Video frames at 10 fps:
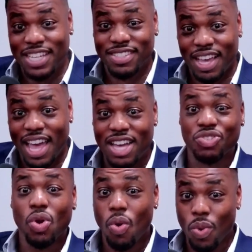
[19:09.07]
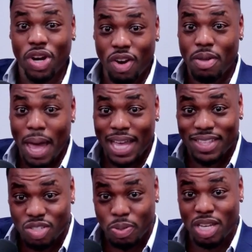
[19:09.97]
he says we're going to back
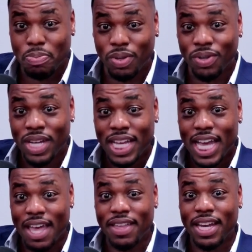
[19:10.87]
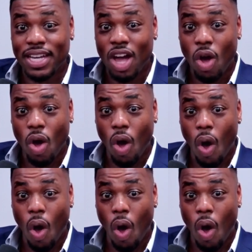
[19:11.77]
these people, and then I was getting